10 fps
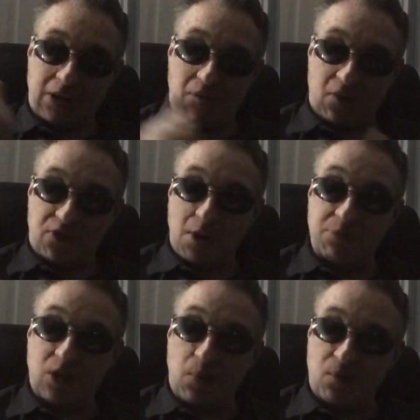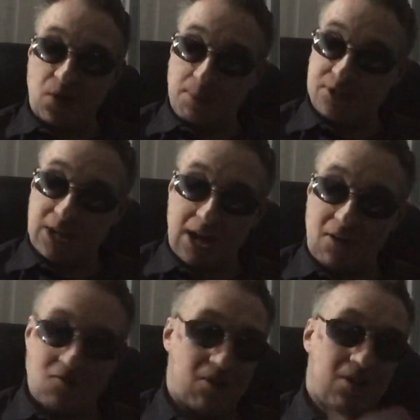Give it a thumbs up, thumbs
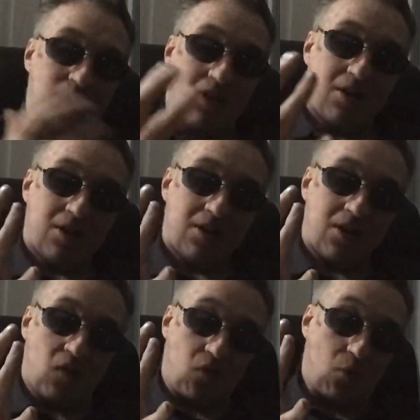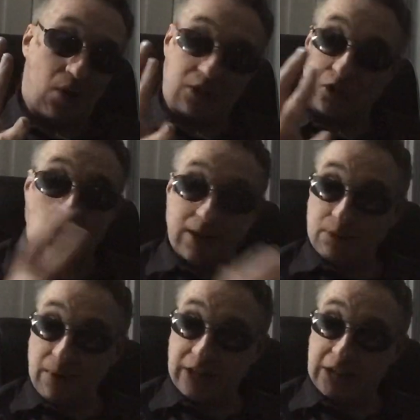down. If you want to subscribe
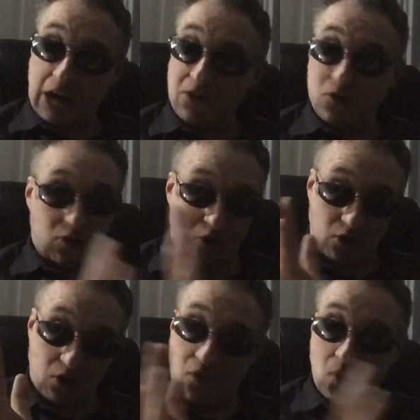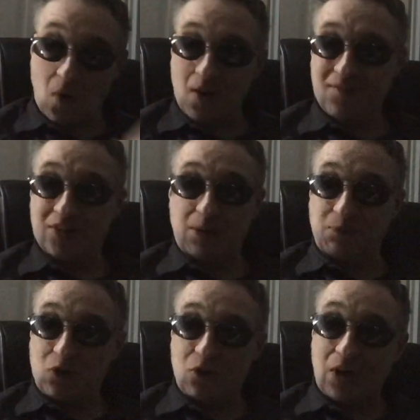to my channel, you could if you want. It's
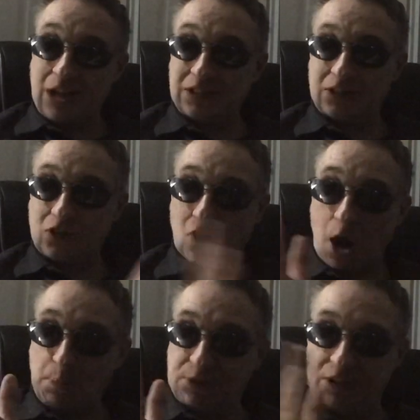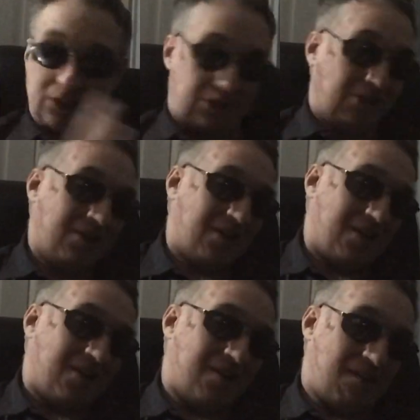up to you guys. It's your options.
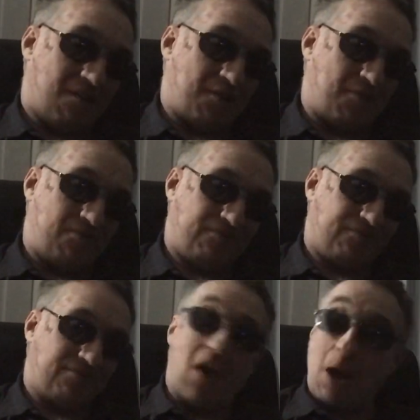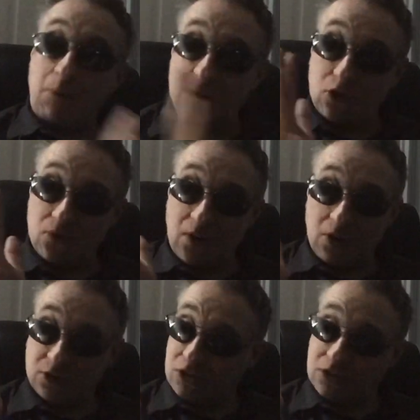I'm going to do
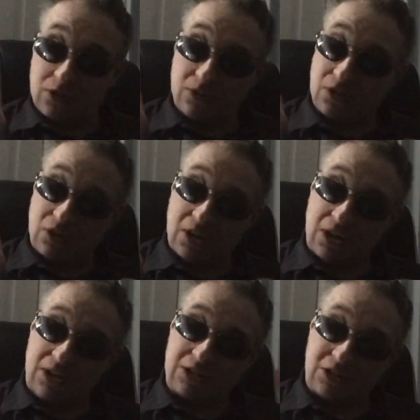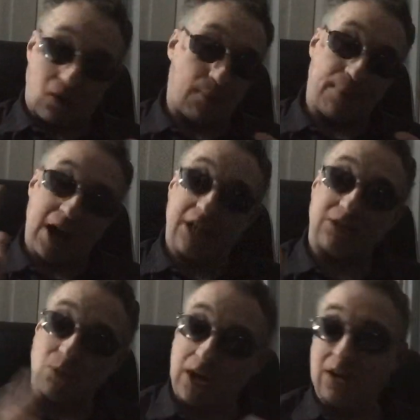videos till I
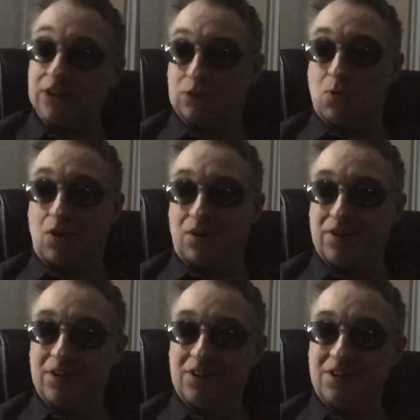pass away in this world.